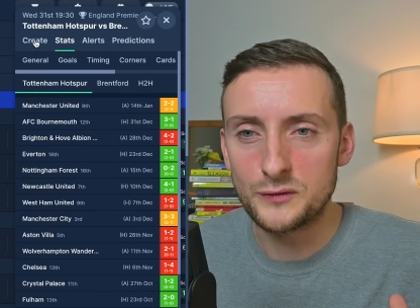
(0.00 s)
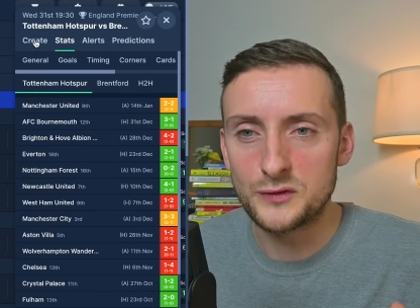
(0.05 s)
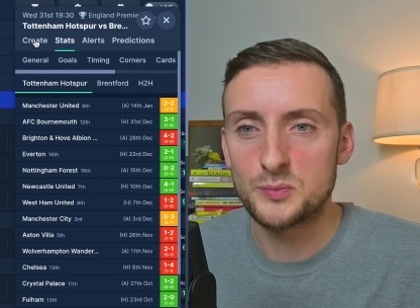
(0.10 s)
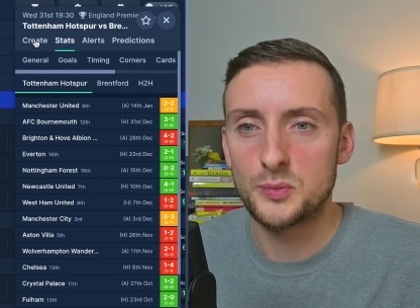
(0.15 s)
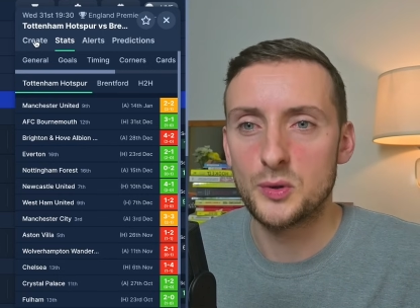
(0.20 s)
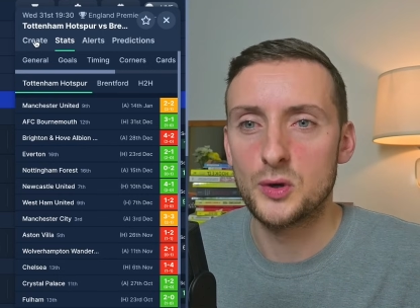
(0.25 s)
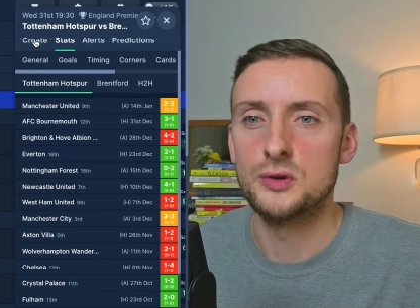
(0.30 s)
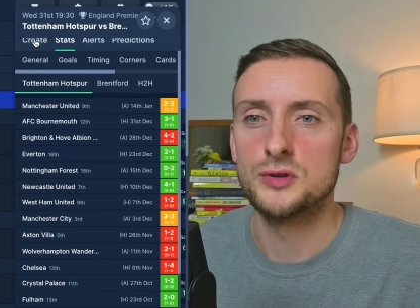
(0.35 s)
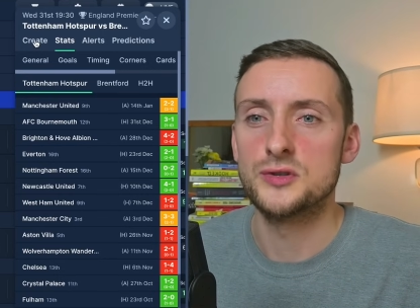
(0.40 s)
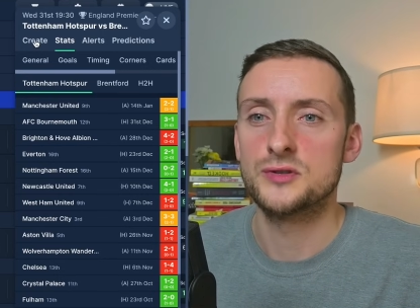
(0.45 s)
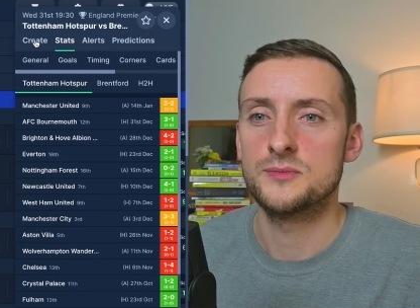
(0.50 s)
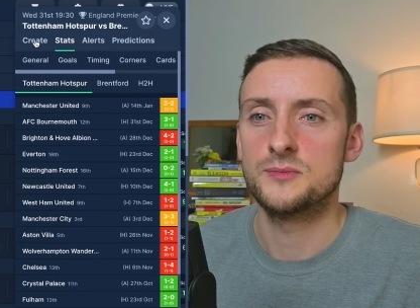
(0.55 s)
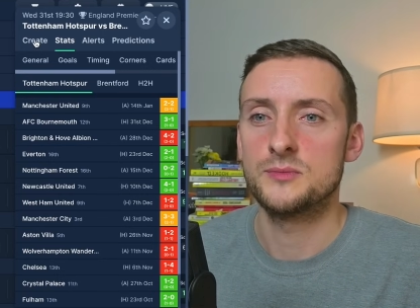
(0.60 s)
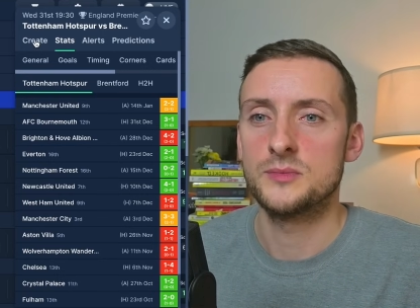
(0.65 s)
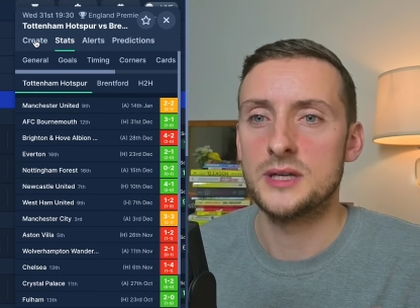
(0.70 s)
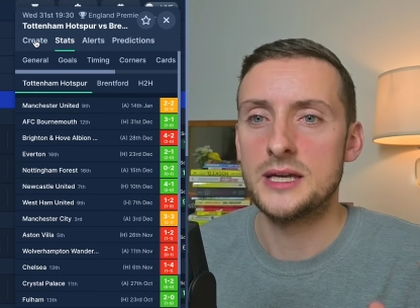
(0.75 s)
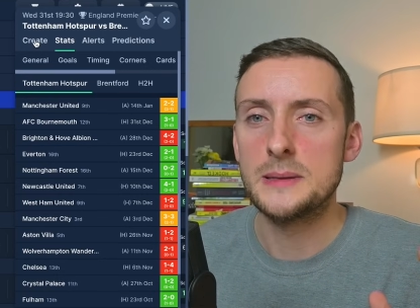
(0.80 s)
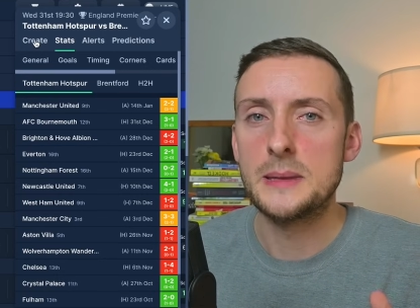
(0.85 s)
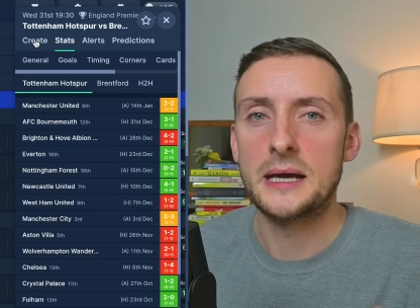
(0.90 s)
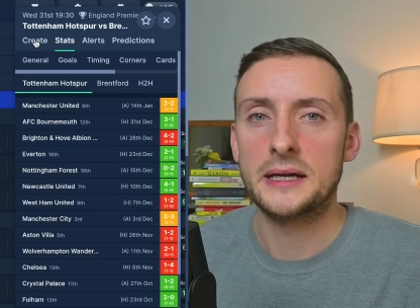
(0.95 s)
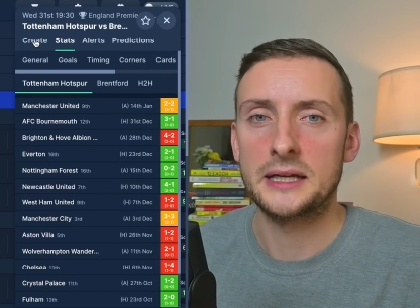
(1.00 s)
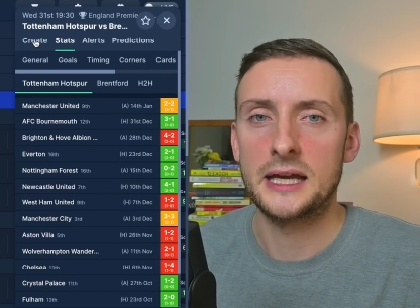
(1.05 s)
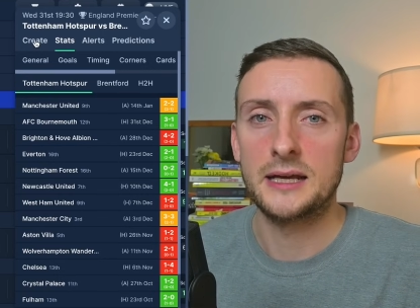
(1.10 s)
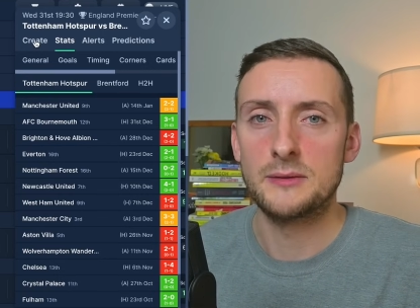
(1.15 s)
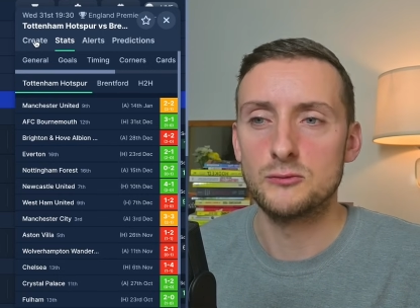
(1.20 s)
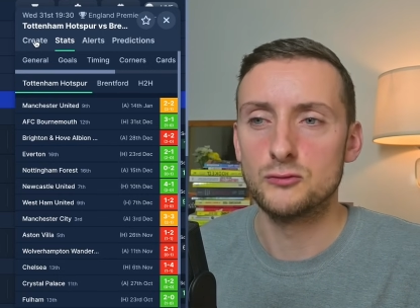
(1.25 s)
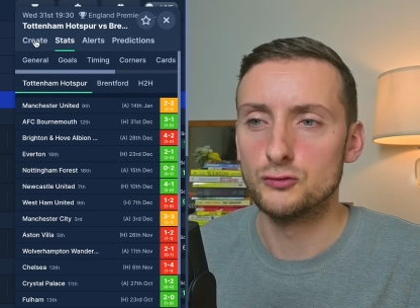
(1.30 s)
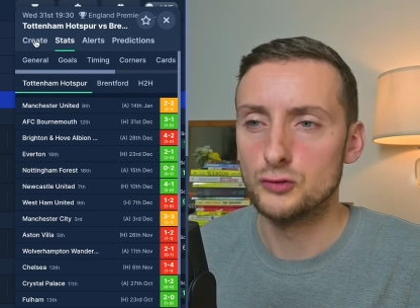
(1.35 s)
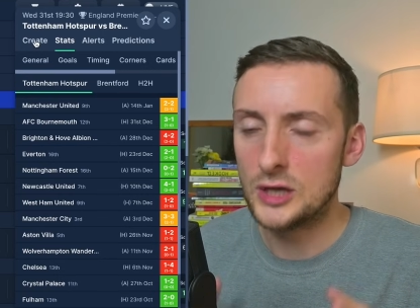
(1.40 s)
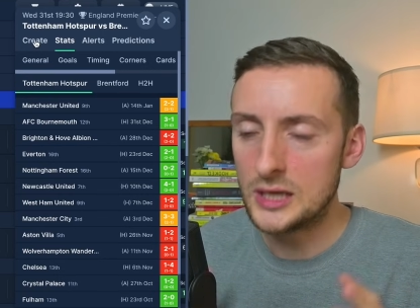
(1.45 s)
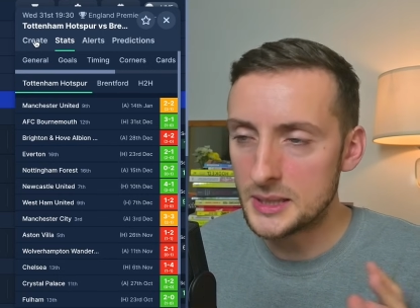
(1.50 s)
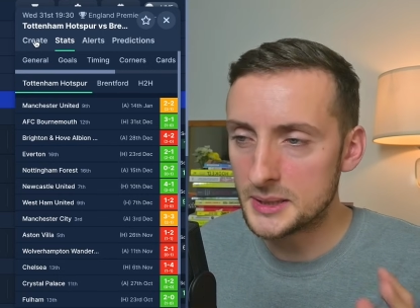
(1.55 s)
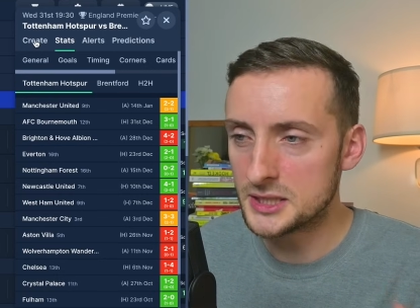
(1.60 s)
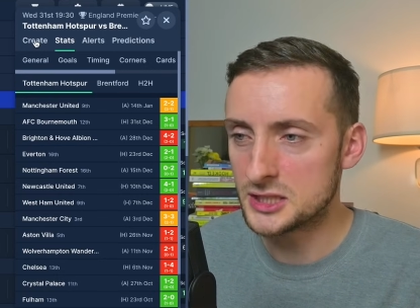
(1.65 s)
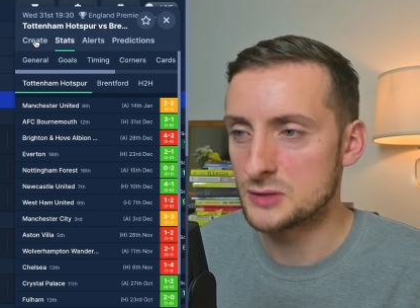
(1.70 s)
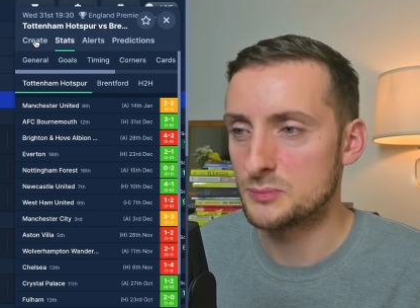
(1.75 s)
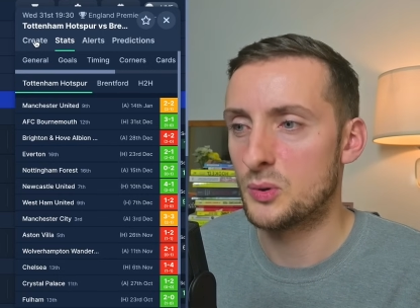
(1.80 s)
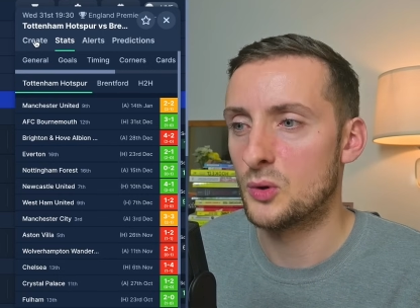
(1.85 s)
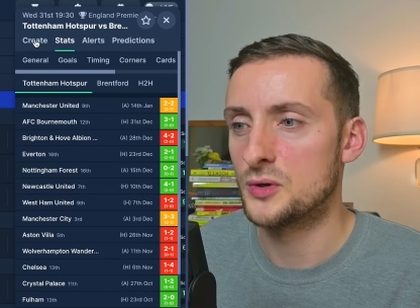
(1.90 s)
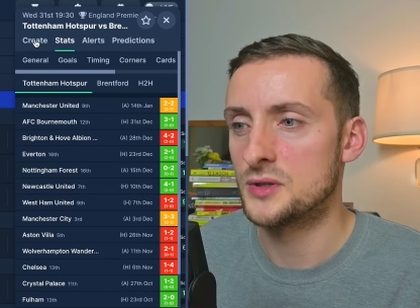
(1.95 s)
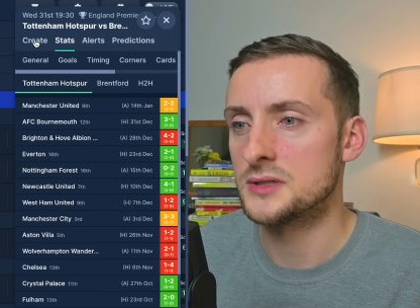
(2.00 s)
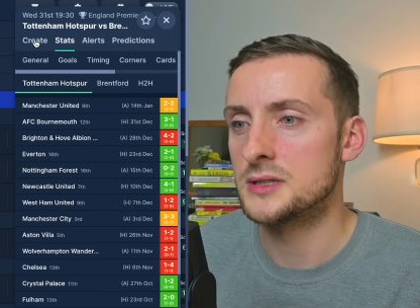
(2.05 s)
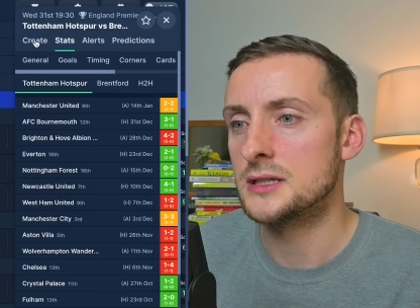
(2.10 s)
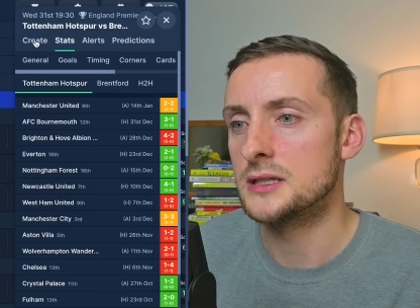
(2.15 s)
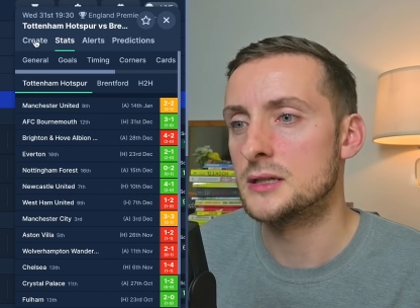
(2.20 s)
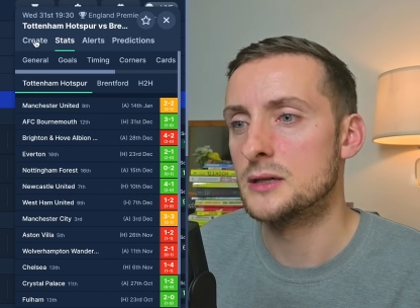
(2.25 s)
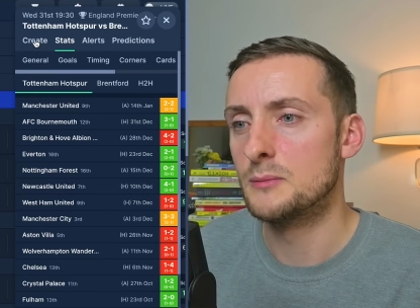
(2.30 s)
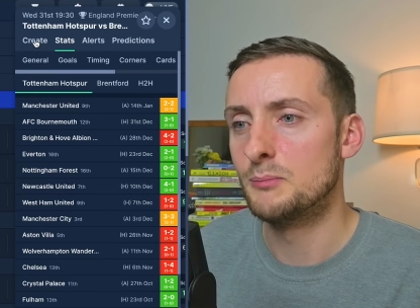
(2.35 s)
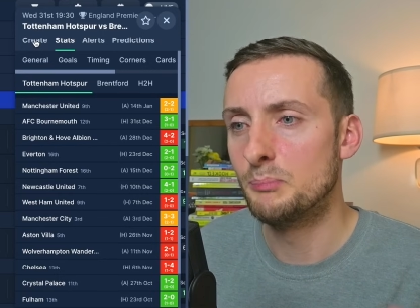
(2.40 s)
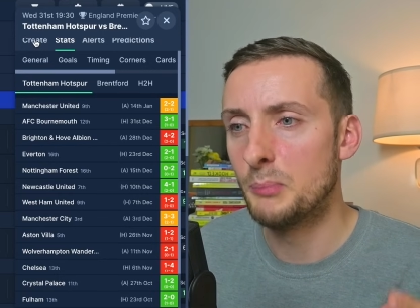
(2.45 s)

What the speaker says: Spurs in that game. Really disappointed.